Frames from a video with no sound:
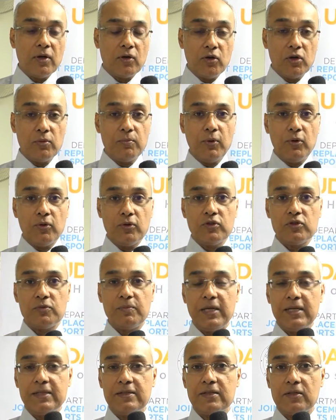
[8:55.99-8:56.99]
good bones
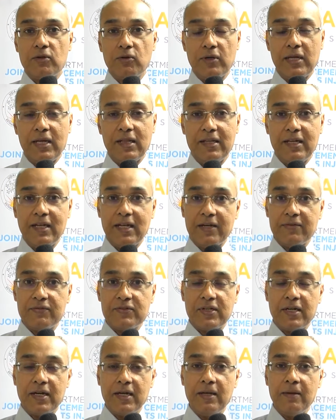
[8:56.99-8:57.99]
means a good healthy
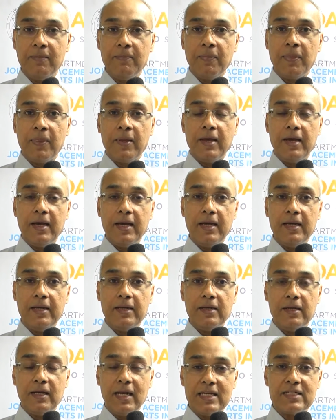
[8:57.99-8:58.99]
lifestyle
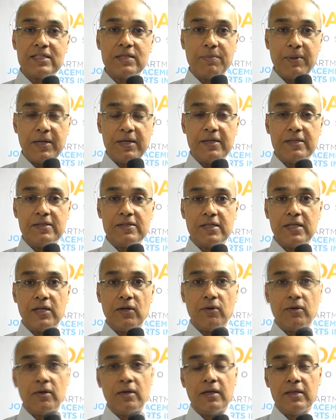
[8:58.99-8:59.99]
and less
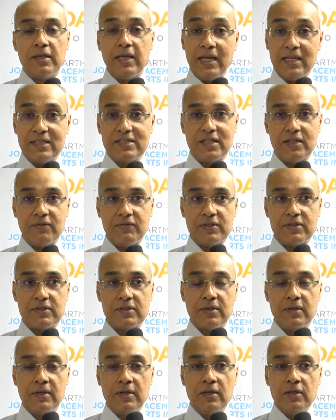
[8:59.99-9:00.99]
dependency on the health
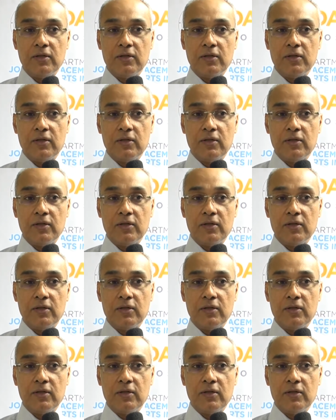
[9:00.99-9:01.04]
service.